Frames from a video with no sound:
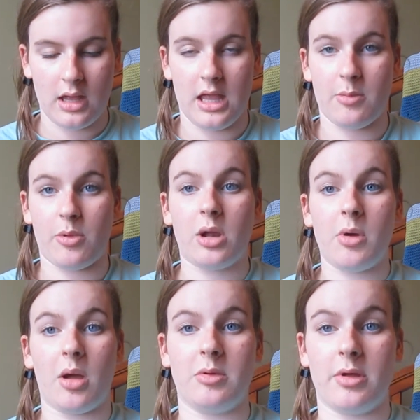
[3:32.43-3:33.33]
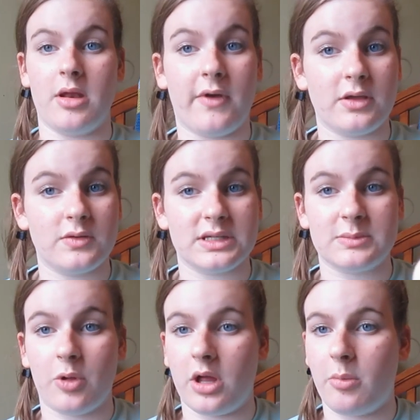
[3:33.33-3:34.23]
a blonde bobby pin. If I use this
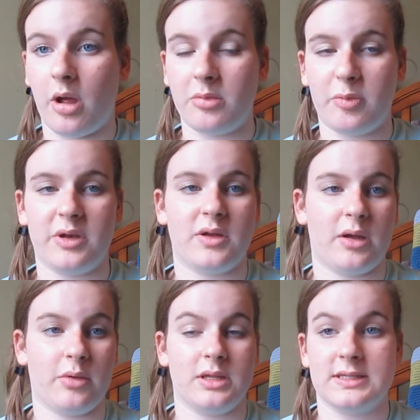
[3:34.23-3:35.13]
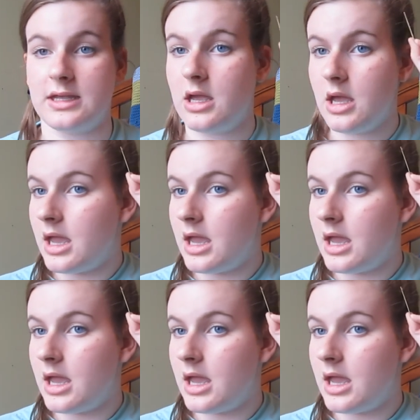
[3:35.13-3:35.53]
blonde bobby pin, you can't really see.